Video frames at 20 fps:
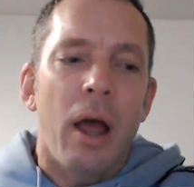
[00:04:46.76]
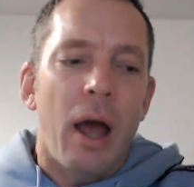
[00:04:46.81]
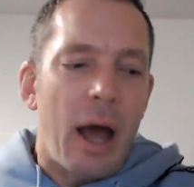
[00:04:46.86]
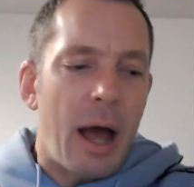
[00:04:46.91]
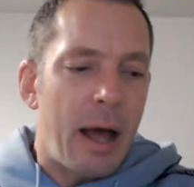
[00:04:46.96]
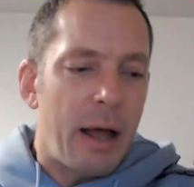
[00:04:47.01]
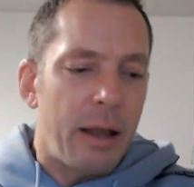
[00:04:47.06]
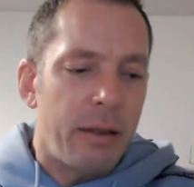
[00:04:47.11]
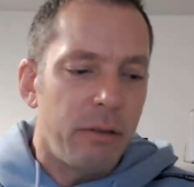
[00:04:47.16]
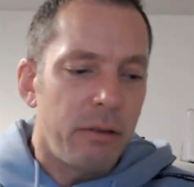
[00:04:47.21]

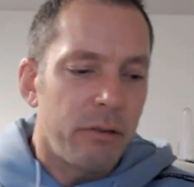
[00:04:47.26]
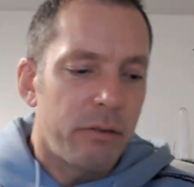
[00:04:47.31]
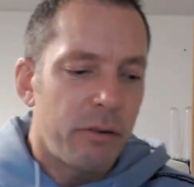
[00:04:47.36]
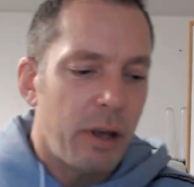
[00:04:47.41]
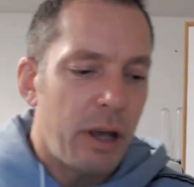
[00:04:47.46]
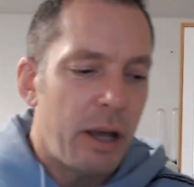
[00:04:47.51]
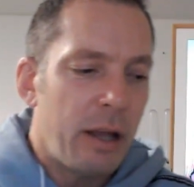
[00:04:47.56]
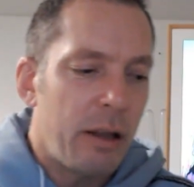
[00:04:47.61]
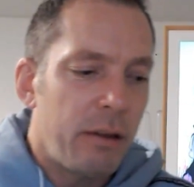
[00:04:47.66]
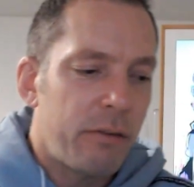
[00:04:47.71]
and
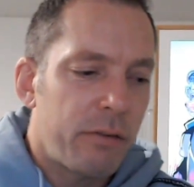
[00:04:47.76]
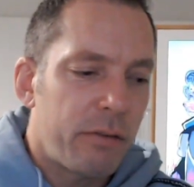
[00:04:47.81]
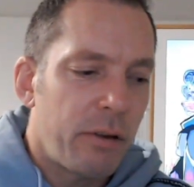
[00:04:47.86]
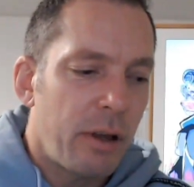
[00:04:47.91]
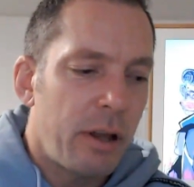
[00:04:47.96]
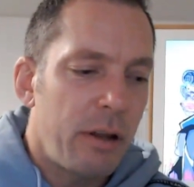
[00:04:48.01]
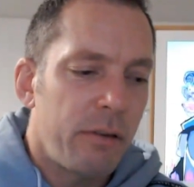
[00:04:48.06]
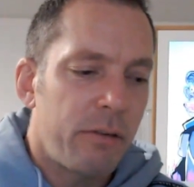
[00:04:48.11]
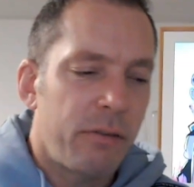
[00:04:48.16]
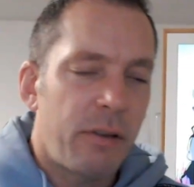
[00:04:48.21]
it's
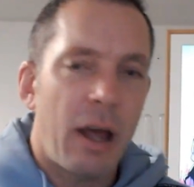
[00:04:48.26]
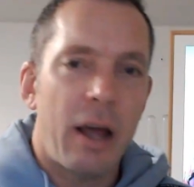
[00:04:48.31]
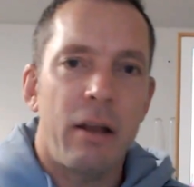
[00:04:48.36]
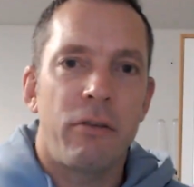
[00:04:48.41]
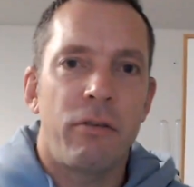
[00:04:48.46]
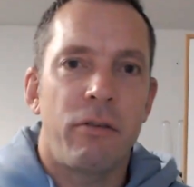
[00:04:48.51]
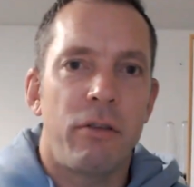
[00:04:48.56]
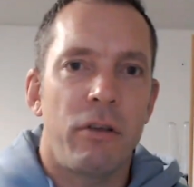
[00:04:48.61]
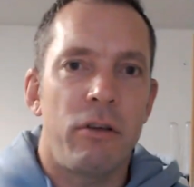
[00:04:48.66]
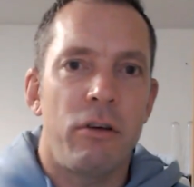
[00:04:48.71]
instead
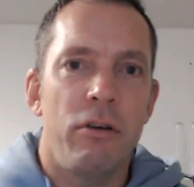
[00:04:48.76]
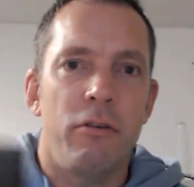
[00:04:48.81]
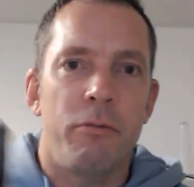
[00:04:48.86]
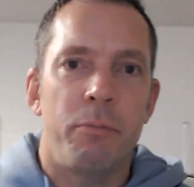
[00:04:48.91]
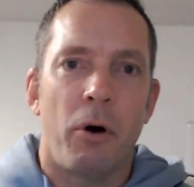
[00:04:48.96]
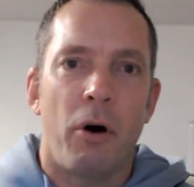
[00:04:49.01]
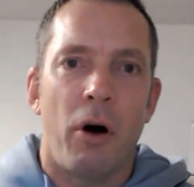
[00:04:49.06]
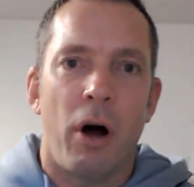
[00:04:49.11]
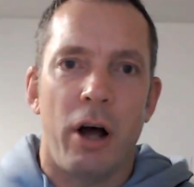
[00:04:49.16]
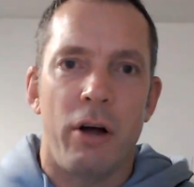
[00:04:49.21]
that you've
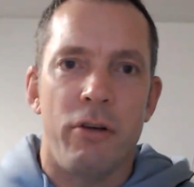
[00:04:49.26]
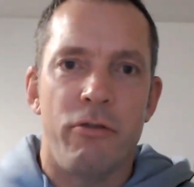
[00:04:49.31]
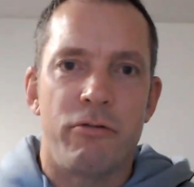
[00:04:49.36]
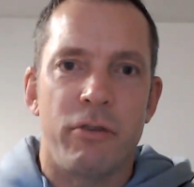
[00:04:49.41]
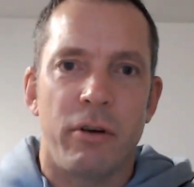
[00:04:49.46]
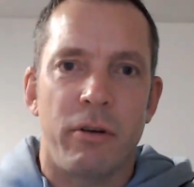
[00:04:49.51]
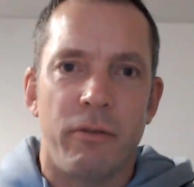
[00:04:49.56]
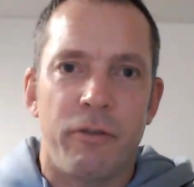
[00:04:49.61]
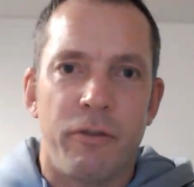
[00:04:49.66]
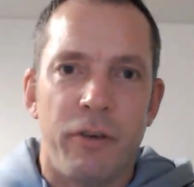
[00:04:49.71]
bought
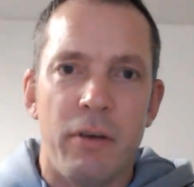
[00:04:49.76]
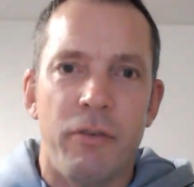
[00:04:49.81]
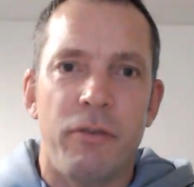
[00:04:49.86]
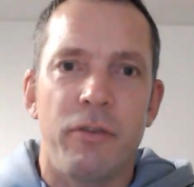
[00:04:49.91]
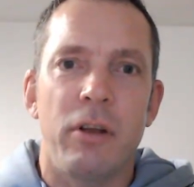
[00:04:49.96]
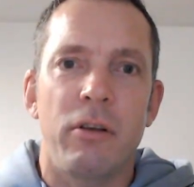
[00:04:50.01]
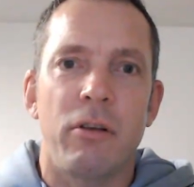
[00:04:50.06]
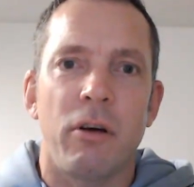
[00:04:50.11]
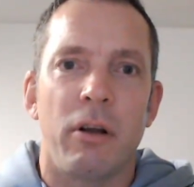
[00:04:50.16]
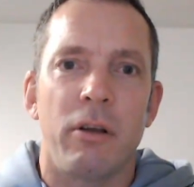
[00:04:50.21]

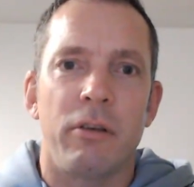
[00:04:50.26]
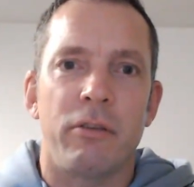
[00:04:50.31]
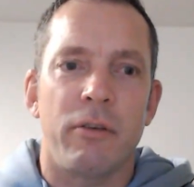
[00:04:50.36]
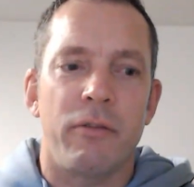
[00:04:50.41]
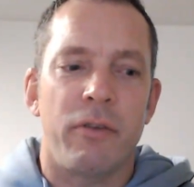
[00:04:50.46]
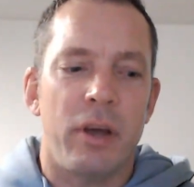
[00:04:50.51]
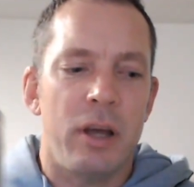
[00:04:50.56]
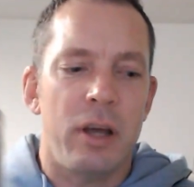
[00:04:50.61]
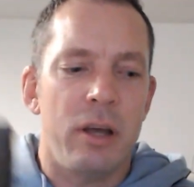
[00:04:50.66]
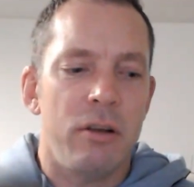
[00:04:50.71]
$150
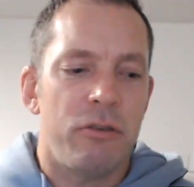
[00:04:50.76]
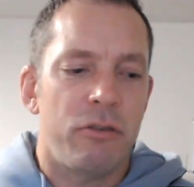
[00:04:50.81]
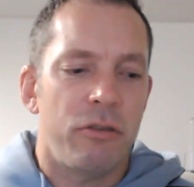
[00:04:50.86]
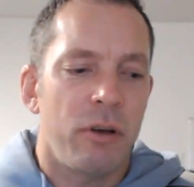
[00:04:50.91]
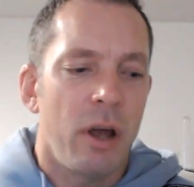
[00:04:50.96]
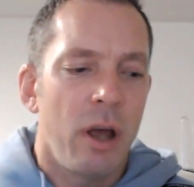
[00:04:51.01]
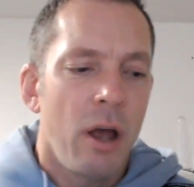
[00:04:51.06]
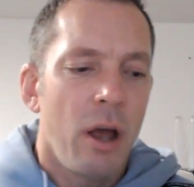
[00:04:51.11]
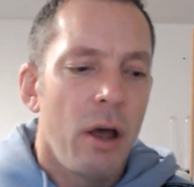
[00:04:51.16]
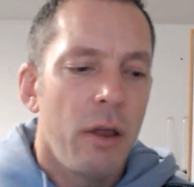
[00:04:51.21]
of
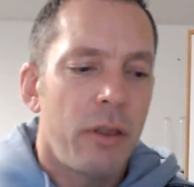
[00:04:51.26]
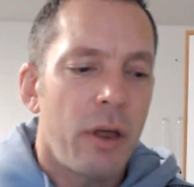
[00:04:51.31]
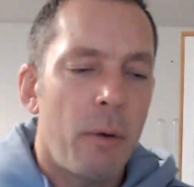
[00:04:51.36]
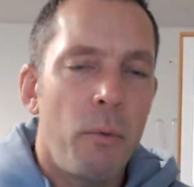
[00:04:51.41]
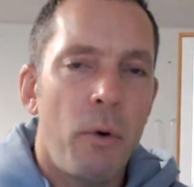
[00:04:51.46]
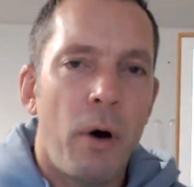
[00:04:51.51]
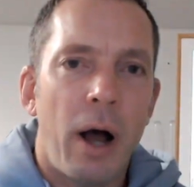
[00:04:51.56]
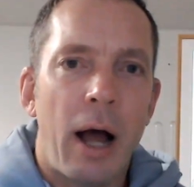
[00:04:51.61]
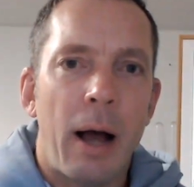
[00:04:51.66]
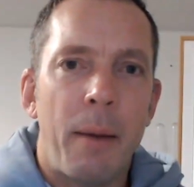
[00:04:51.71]
each, then
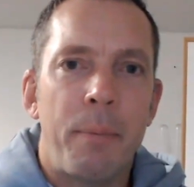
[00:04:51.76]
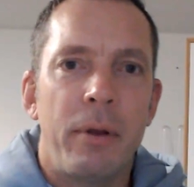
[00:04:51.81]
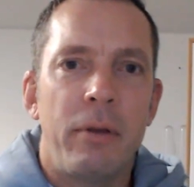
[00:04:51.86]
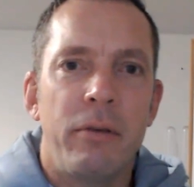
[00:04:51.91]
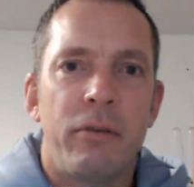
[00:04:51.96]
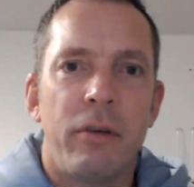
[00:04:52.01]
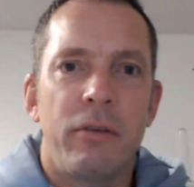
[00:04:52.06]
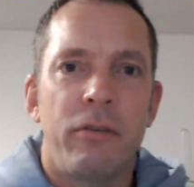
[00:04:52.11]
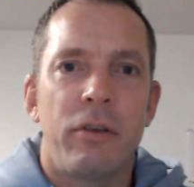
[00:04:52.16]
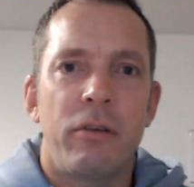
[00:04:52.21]
what
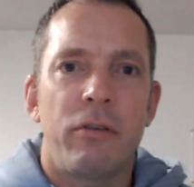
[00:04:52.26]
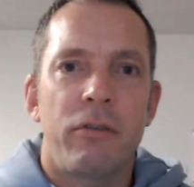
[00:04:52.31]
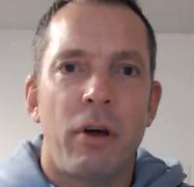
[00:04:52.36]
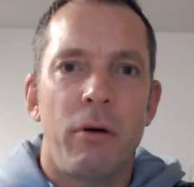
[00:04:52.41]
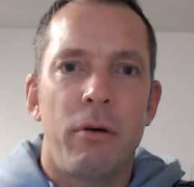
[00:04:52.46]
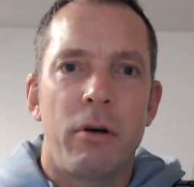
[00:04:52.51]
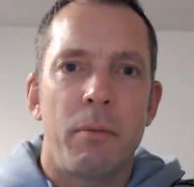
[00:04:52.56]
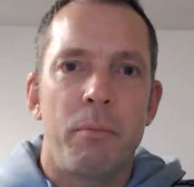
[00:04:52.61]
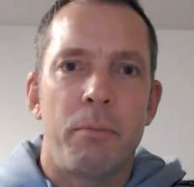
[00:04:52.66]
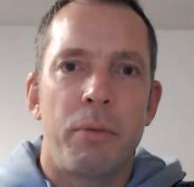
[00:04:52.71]
happens is the
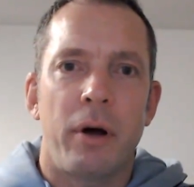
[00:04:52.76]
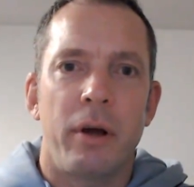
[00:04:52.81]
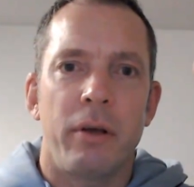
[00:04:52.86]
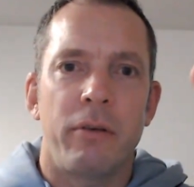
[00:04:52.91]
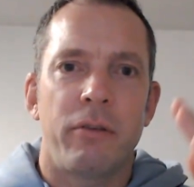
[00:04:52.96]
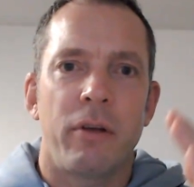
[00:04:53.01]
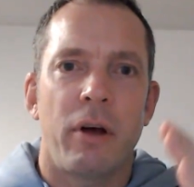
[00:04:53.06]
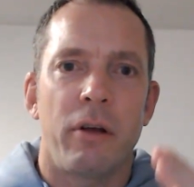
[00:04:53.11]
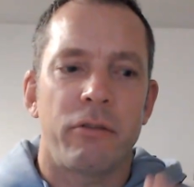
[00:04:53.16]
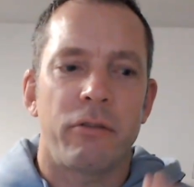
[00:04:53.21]
token price
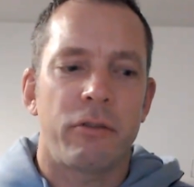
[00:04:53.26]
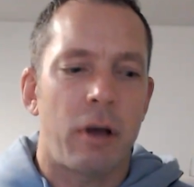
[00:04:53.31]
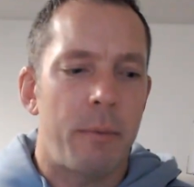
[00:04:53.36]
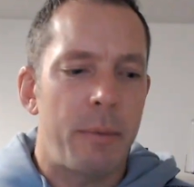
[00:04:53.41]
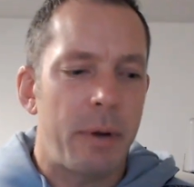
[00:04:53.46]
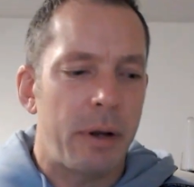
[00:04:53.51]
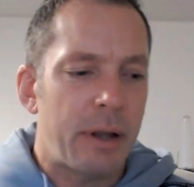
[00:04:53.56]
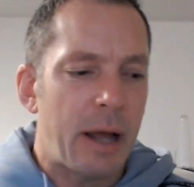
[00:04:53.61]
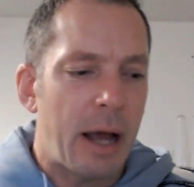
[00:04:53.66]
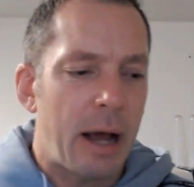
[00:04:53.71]
starts
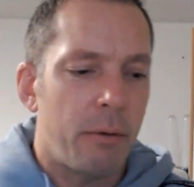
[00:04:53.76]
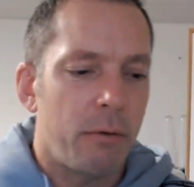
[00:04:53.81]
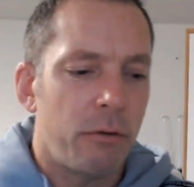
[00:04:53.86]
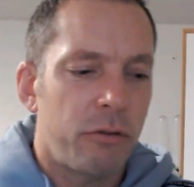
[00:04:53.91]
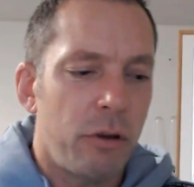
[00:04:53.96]
coming down.